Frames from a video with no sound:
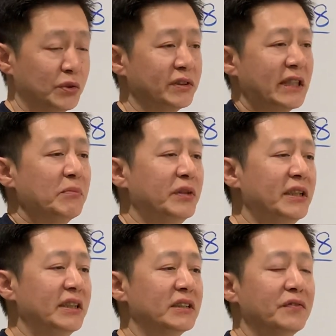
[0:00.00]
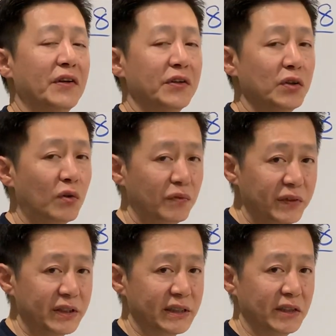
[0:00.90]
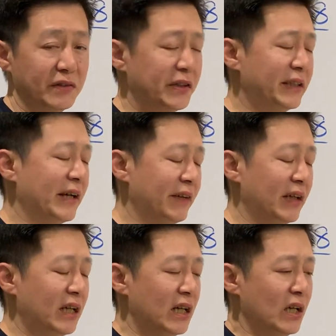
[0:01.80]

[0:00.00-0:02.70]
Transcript: So stem reading is very obvious, very direct,